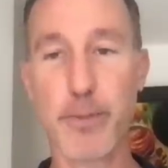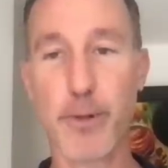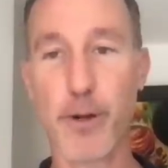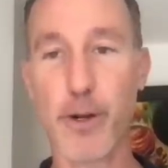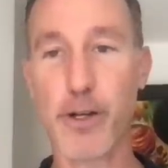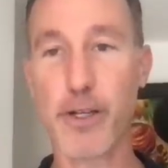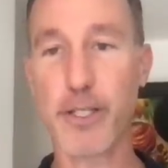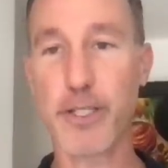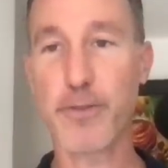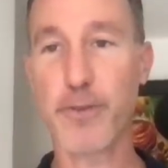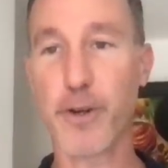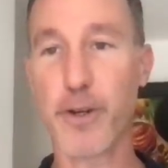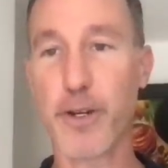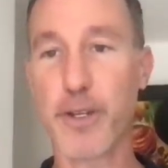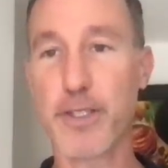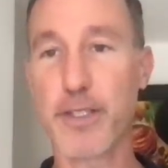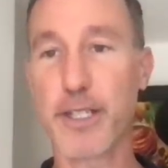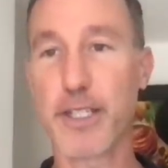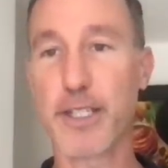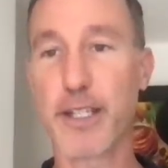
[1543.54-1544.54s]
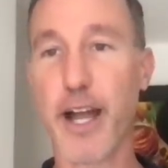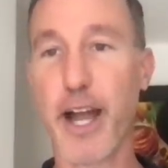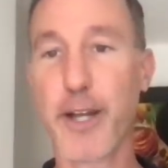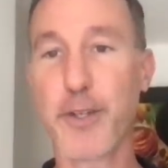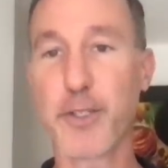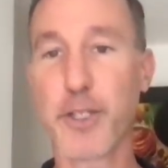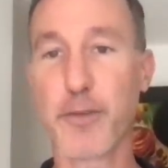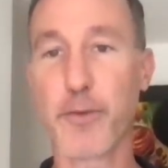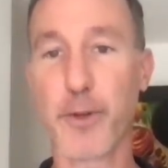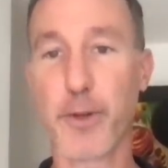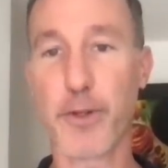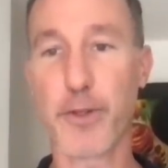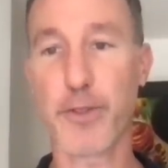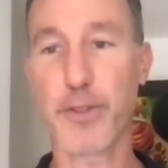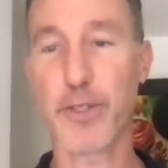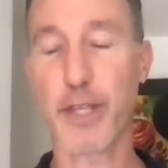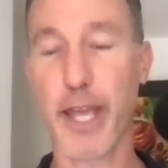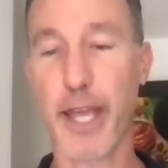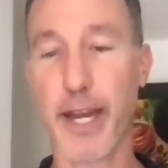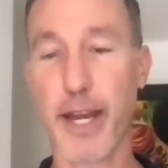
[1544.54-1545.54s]
part as far as the Gotchi
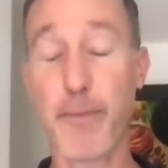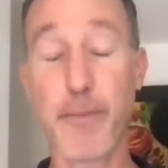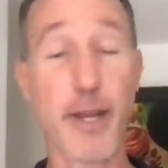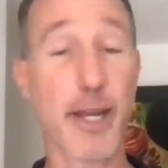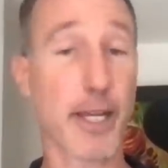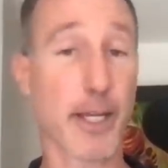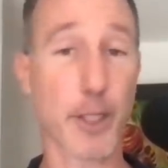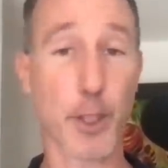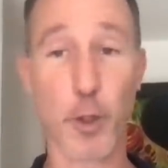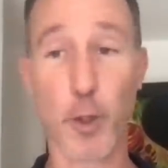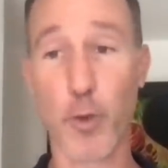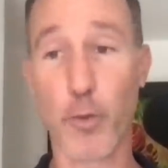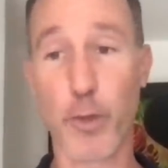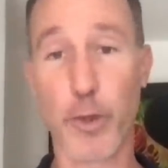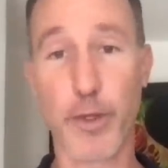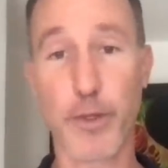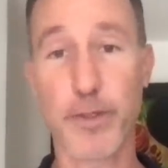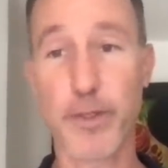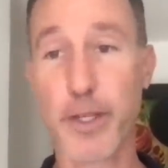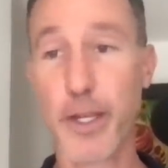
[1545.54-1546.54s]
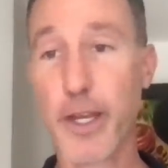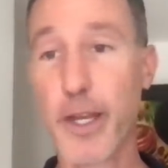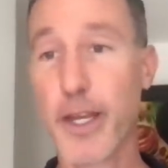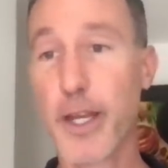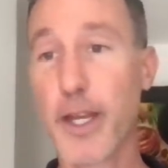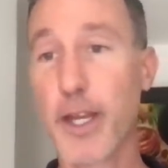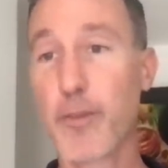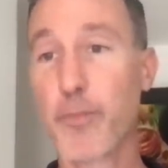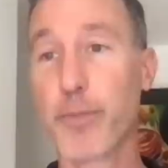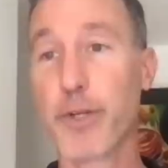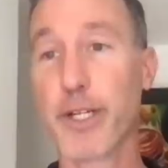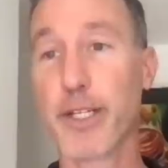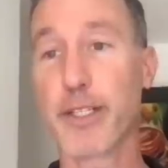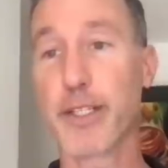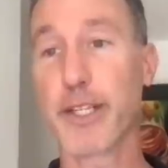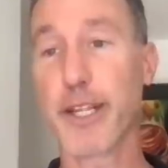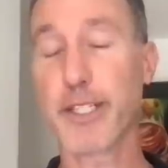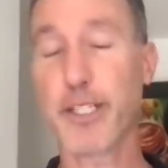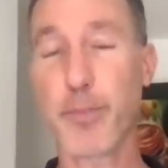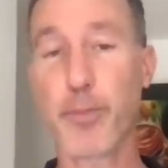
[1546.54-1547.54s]
verse, and I'm not going to go over this, but
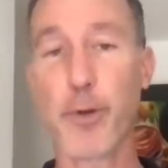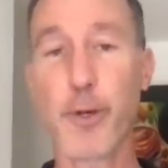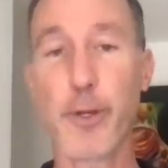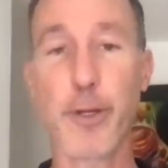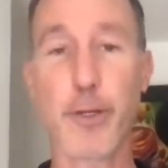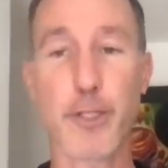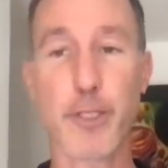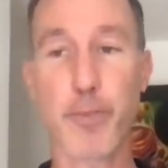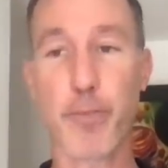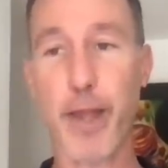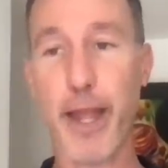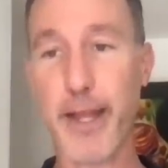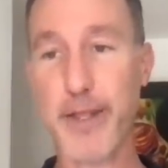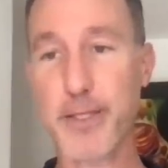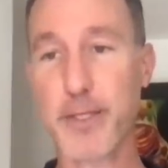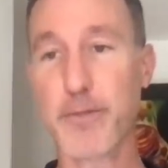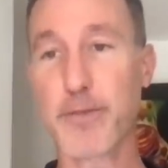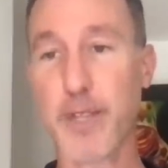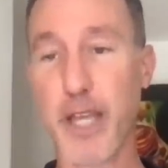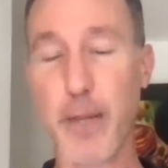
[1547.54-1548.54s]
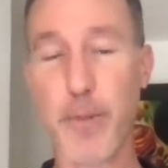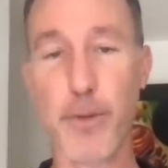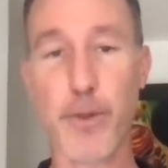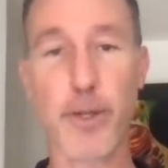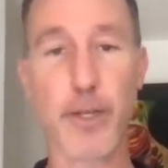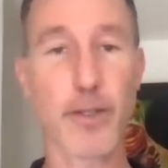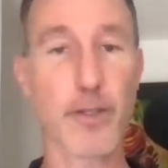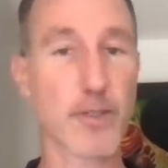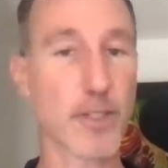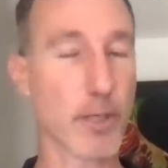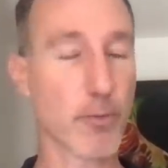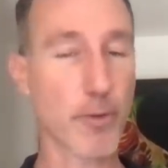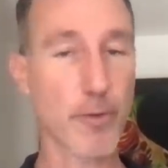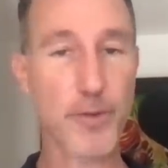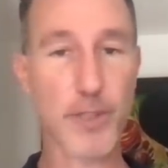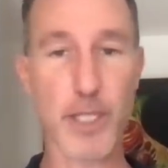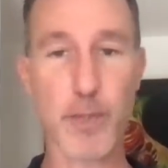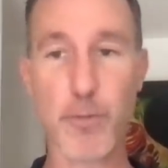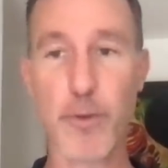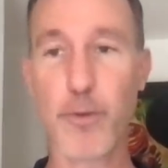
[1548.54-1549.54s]
it's a pretty expansive type of thing, just like we've
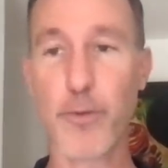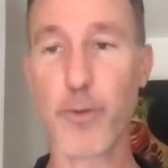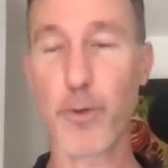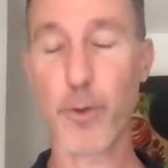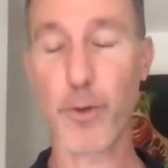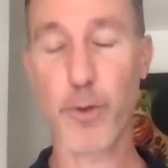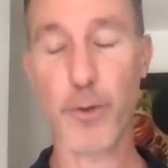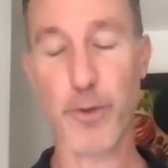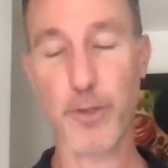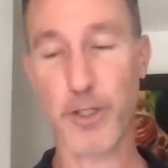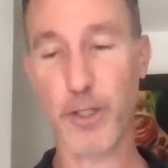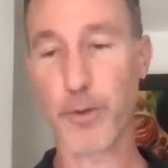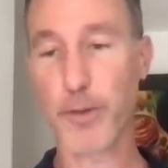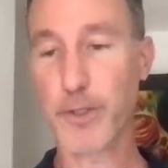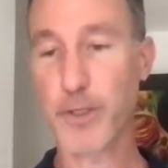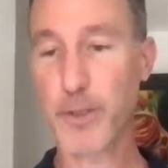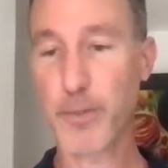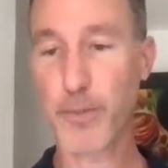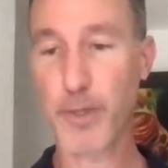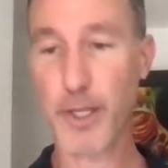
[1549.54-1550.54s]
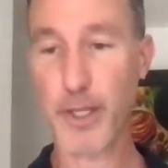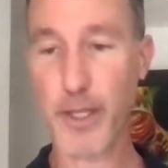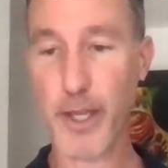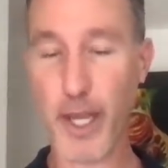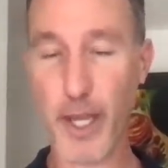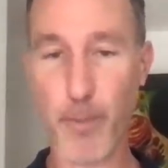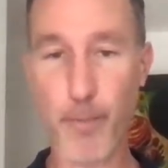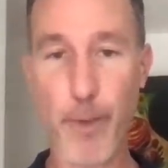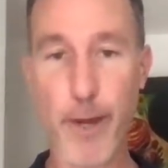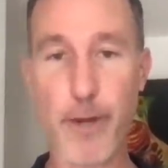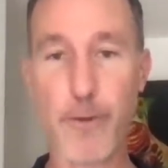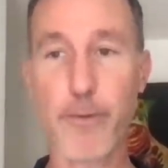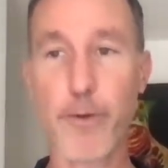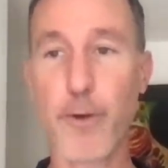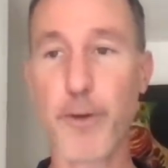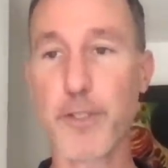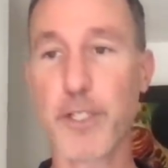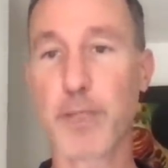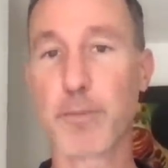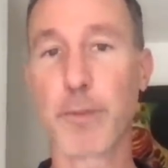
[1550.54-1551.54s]
seen before. There's going to be a metaverse,
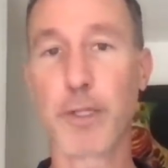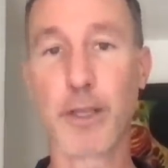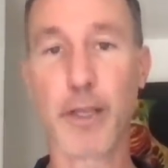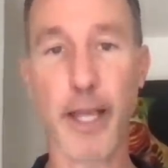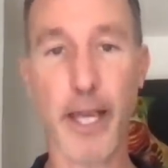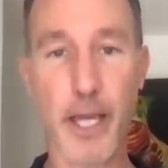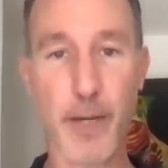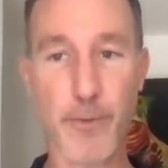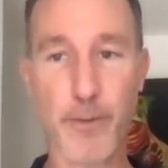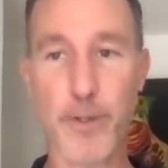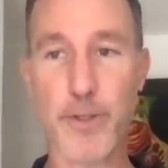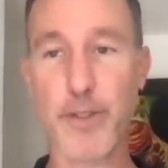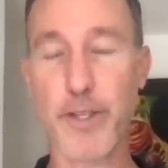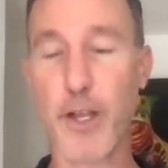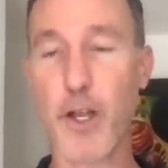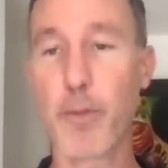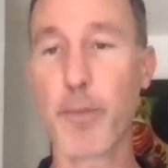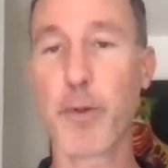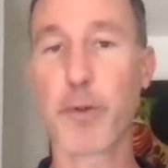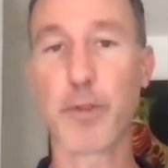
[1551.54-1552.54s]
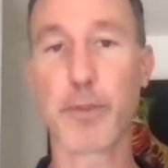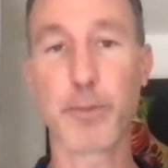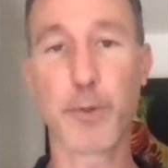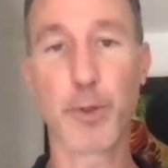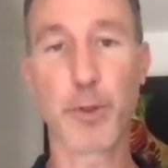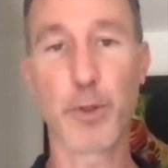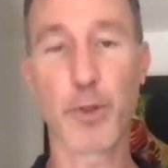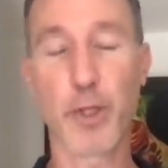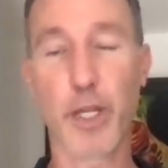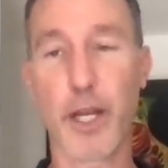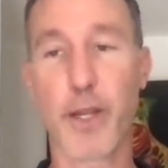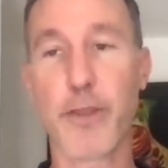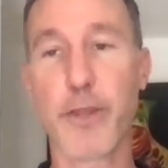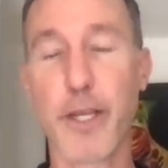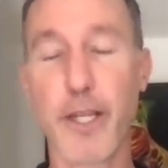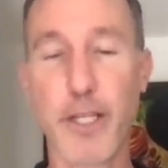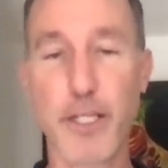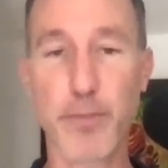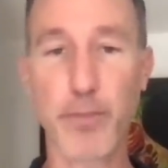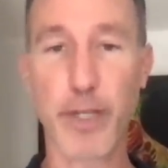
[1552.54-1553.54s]
there's going to be land for sale, people are going to be doing a lot of
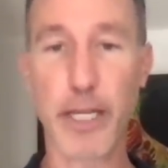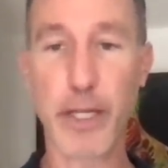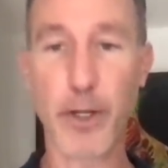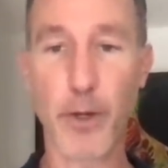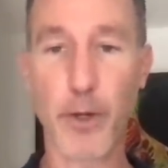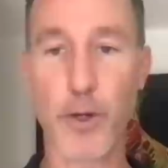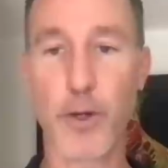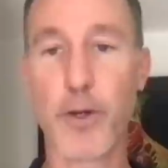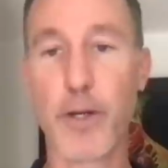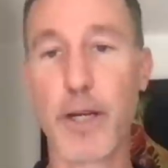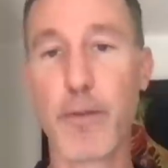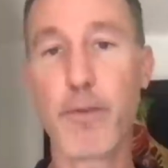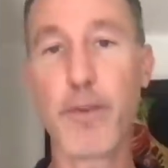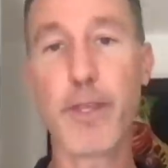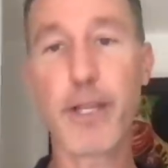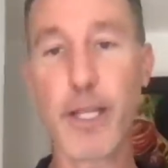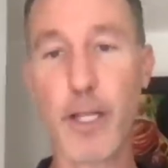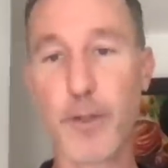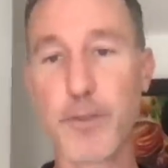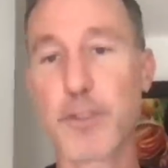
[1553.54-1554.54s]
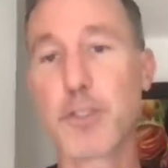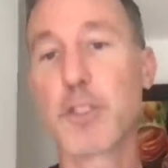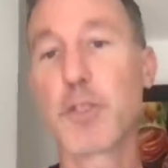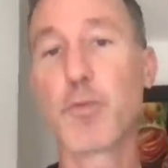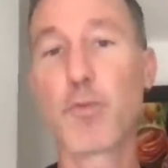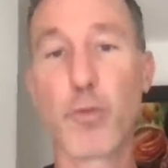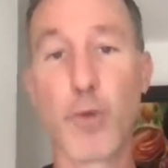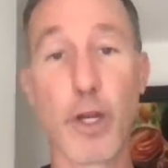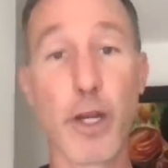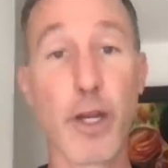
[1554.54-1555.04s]
things, play to earn, everything else that you